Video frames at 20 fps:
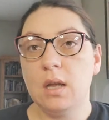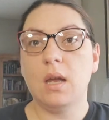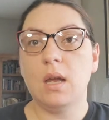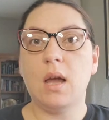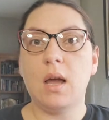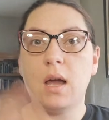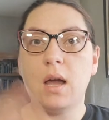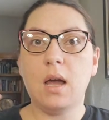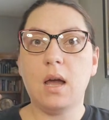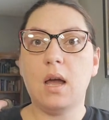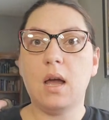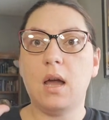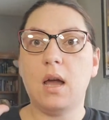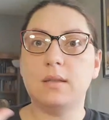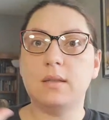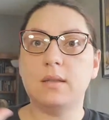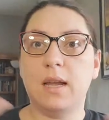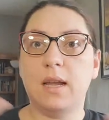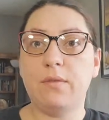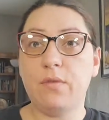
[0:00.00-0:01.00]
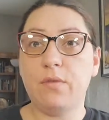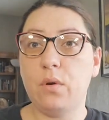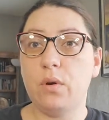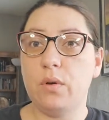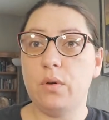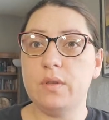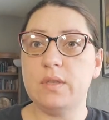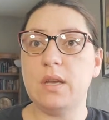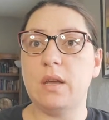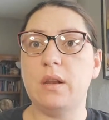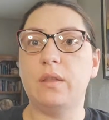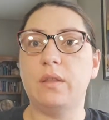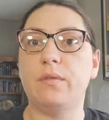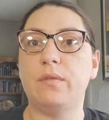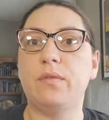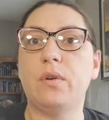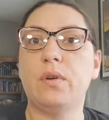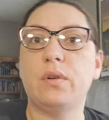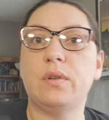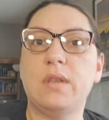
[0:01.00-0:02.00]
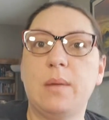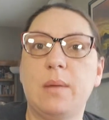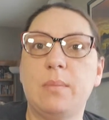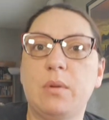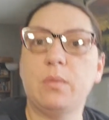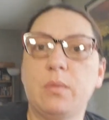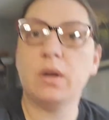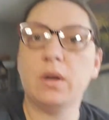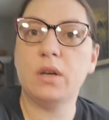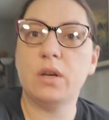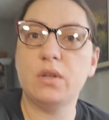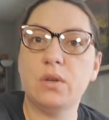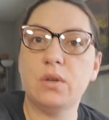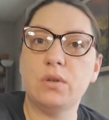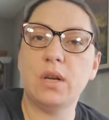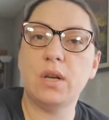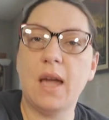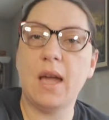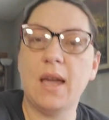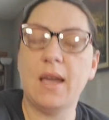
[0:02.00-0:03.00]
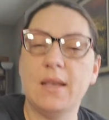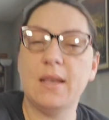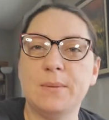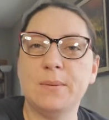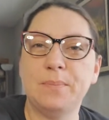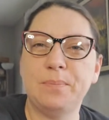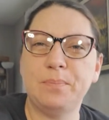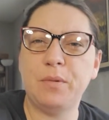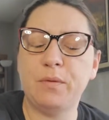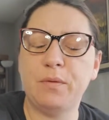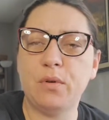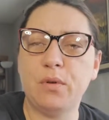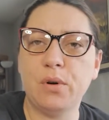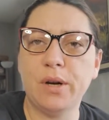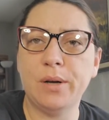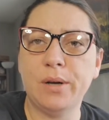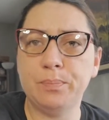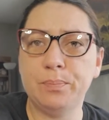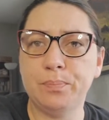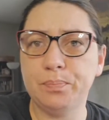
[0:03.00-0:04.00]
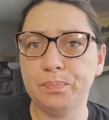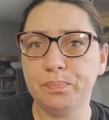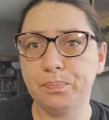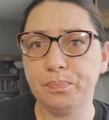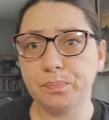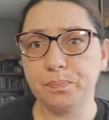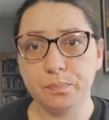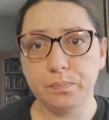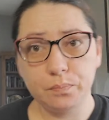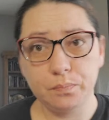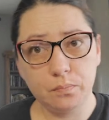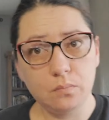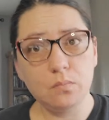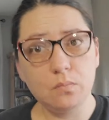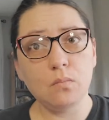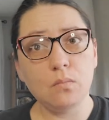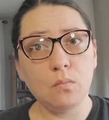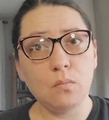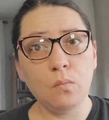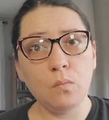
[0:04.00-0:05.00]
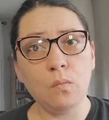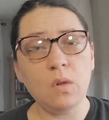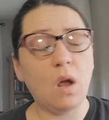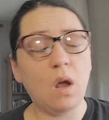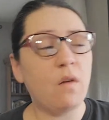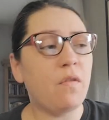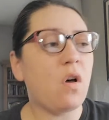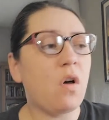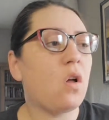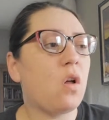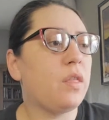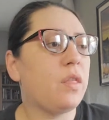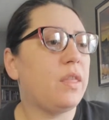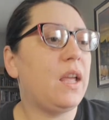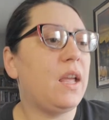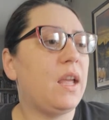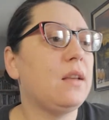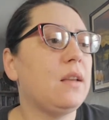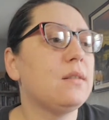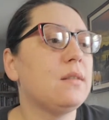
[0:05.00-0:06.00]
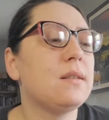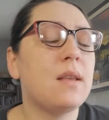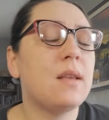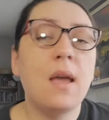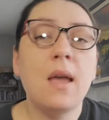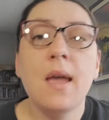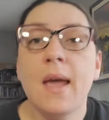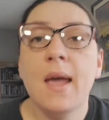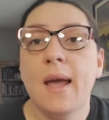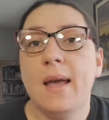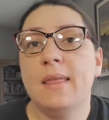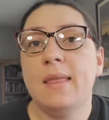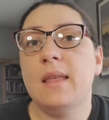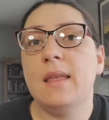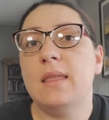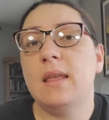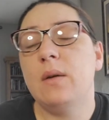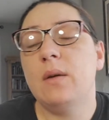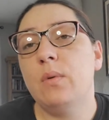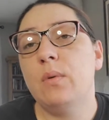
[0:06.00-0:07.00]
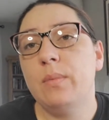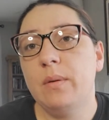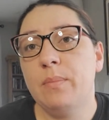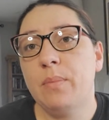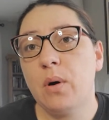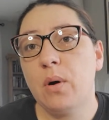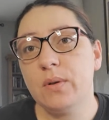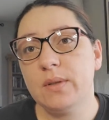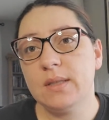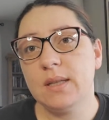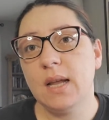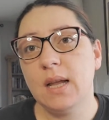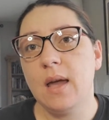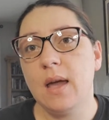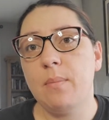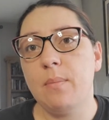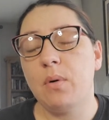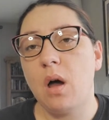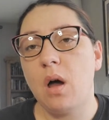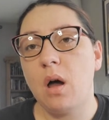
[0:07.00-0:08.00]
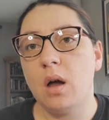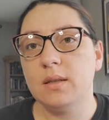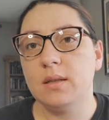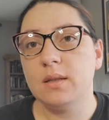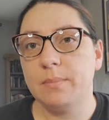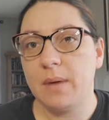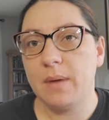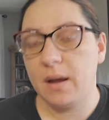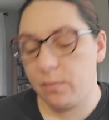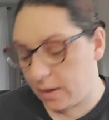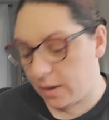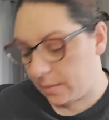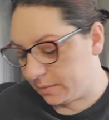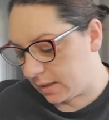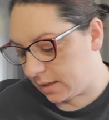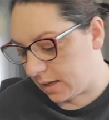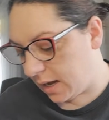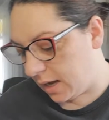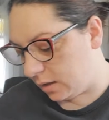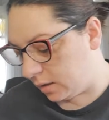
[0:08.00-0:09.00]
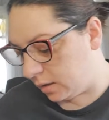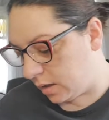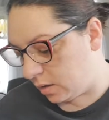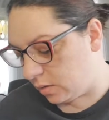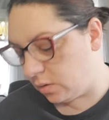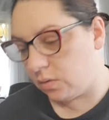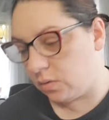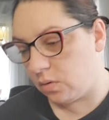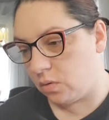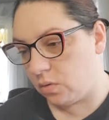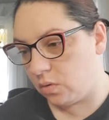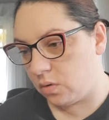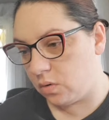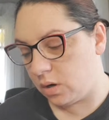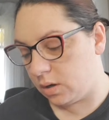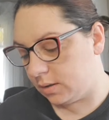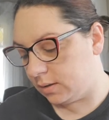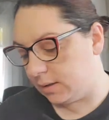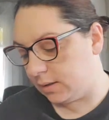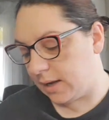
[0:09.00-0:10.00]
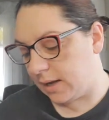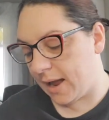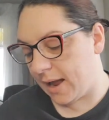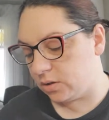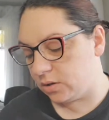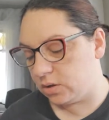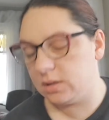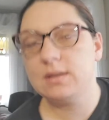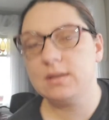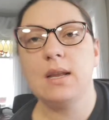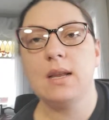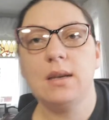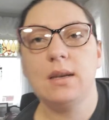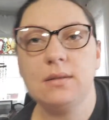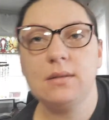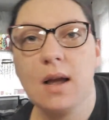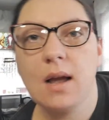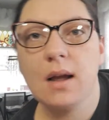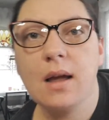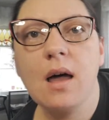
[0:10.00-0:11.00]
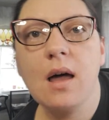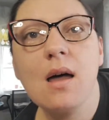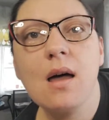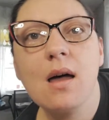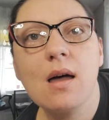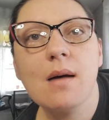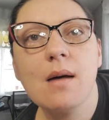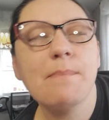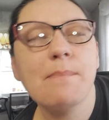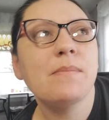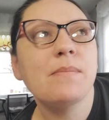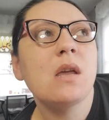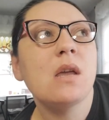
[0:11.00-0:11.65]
Uh, take photos out on the photo table where I showed you guys before of all the things and then they will be posting up onto my website thunderhorse-descendant.com